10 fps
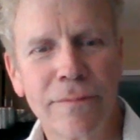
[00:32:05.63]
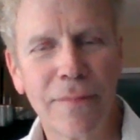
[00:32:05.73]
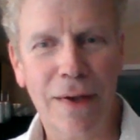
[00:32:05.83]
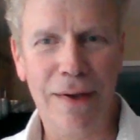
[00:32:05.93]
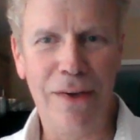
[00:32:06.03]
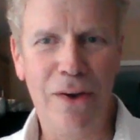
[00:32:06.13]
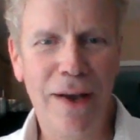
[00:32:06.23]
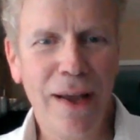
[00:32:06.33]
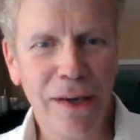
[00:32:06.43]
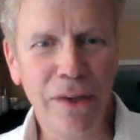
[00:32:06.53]
I know. I
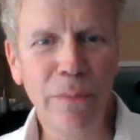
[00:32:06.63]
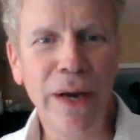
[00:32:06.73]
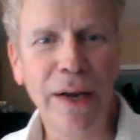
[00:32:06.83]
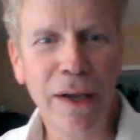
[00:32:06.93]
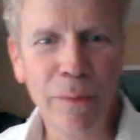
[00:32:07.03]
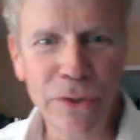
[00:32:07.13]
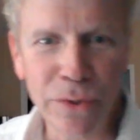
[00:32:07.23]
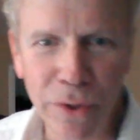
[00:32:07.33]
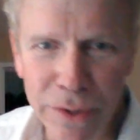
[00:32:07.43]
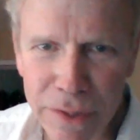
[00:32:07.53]
had to eliminate a couple
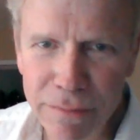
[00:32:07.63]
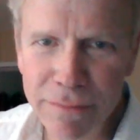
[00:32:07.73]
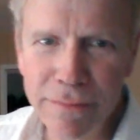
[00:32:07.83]
trolls.